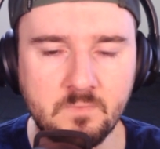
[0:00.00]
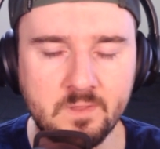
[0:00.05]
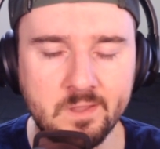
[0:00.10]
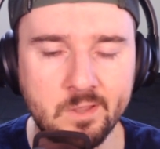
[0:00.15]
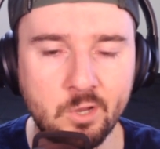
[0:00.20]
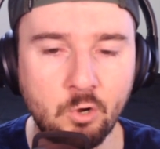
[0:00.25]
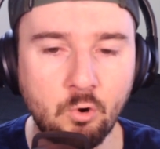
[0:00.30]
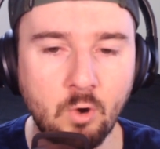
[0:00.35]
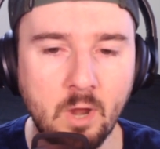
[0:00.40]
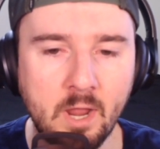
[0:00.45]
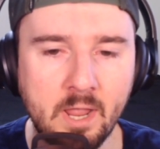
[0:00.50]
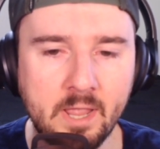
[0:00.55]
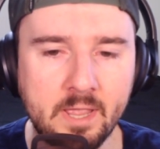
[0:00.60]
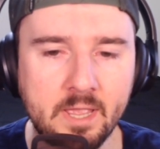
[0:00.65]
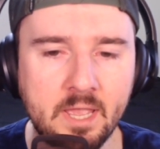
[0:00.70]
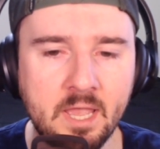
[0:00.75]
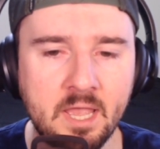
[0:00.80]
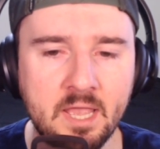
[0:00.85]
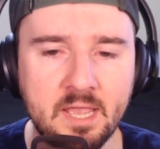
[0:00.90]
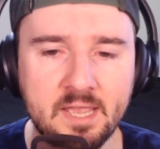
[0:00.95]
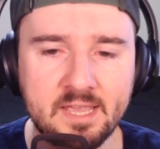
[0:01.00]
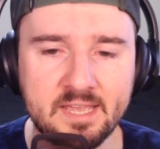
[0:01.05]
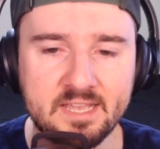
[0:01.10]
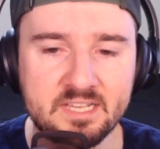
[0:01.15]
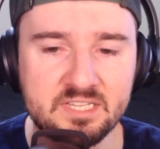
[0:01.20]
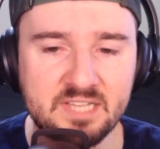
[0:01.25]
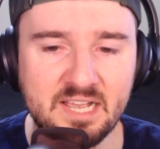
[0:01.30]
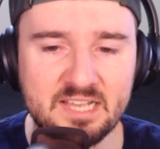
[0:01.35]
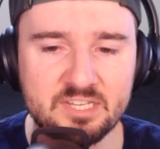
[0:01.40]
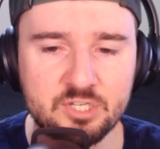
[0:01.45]
Gray,
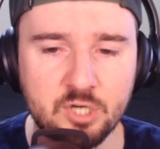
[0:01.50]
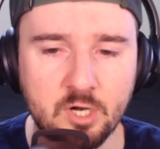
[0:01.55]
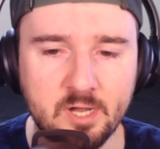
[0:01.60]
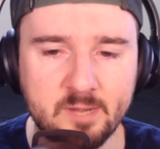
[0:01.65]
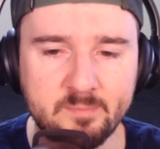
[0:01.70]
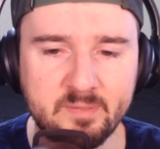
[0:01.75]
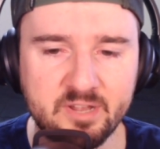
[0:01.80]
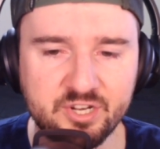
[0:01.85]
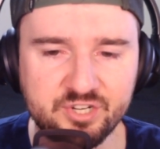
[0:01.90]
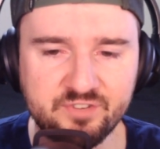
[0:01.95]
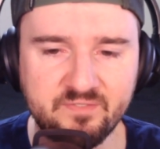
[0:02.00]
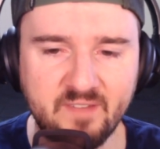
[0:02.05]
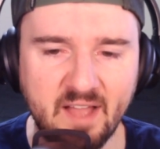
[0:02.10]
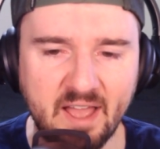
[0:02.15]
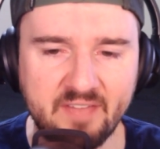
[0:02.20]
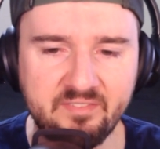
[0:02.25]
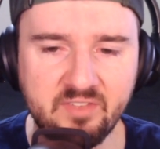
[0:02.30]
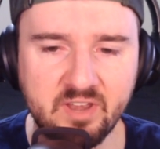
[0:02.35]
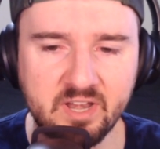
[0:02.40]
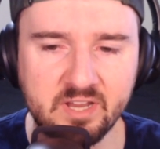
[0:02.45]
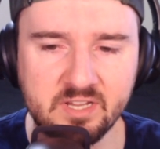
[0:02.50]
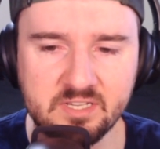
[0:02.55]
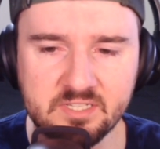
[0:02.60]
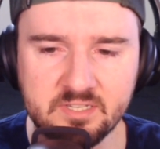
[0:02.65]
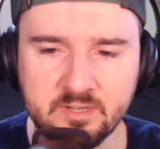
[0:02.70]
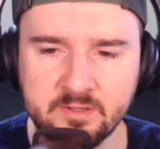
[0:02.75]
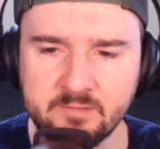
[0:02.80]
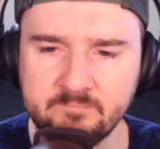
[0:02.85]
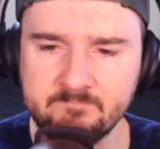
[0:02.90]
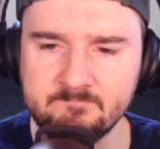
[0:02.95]
his last start, he pitched five innings,
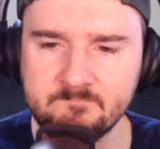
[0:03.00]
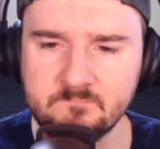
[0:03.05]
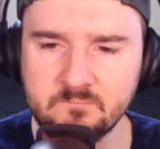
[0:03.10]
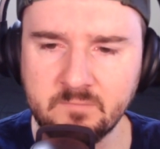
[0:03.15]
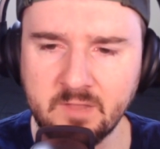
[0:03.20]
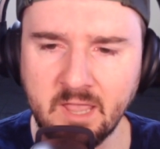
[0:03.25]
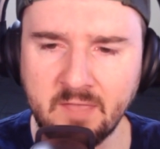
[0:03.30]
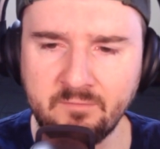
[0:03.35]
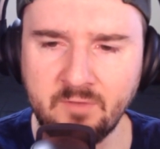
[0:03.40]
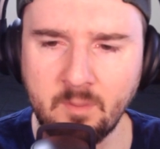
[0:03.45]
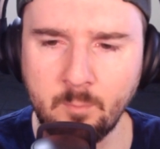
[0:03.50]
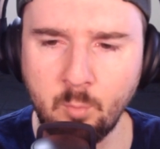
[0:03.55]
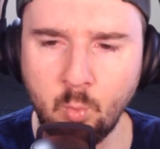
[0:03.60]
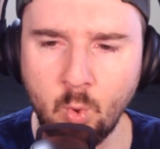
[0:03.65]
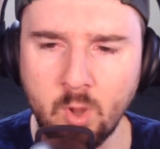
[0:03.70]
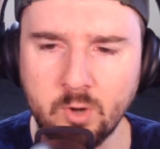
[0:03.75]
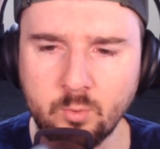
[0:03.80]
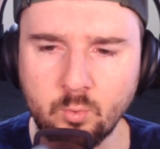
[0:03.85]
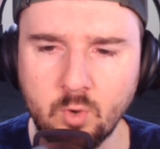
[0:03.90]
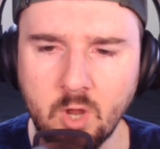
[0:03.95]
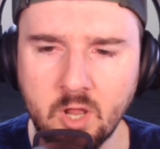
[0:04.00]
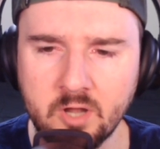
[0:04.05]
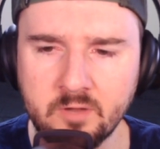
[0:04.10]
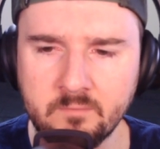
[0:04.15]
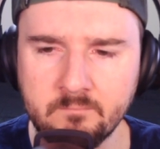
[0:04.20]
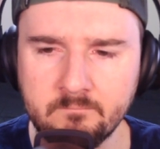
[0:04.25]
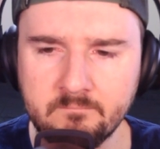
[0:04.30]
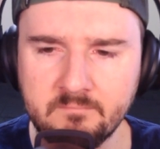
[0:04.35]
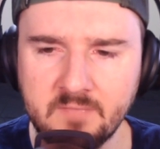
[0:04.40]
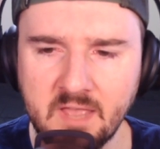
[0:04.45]
gave up one run,
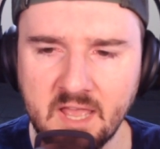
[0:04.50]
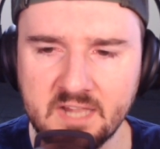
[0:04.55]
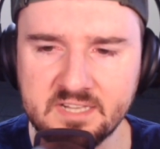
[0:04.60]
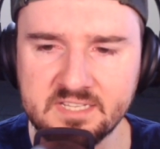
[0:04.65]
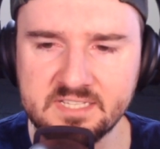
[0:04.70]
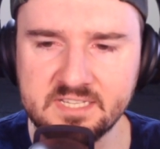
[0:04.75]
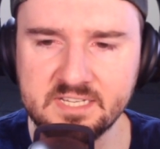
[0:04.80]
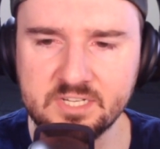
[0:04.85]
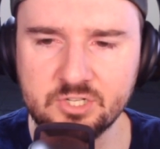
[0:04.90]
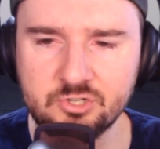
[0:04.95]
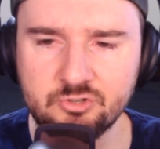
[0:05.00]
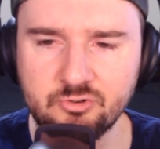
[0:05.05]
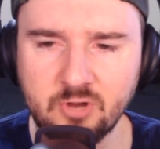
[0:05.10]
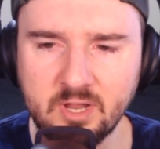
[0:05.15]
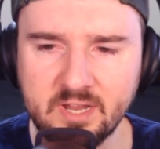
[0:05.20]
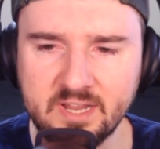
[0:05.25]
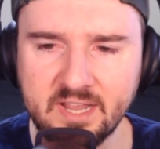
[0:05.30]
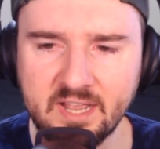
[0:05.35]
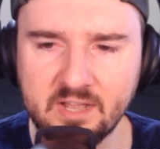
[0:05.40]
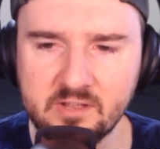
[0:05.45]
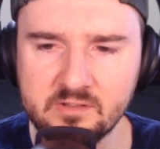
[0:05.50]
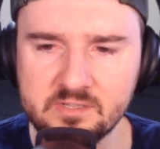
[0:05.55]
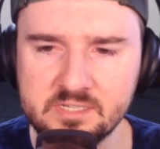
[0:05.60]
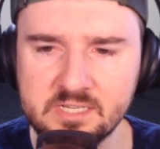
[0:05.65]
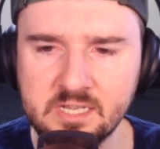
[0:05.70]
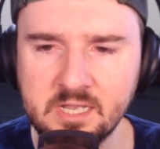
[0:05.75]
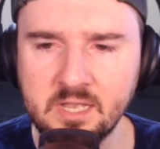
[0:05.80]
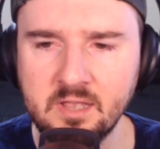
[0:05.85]
had six strikeouts.